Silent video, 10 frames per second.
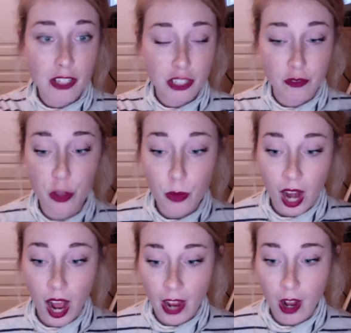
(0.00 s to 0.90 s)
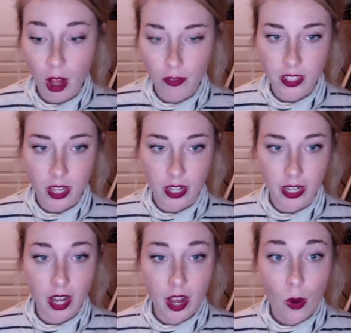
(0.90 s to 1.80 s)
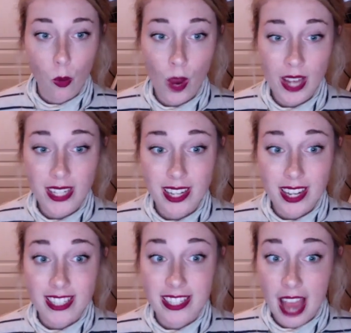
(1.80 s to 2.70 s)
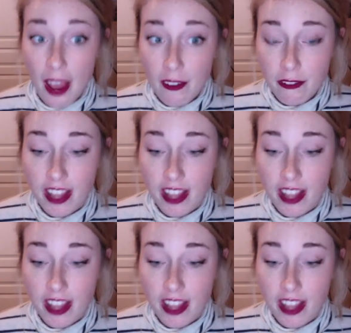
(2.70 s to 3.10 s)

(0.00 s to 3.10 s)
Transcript: if you and I all of a sudden went deaf and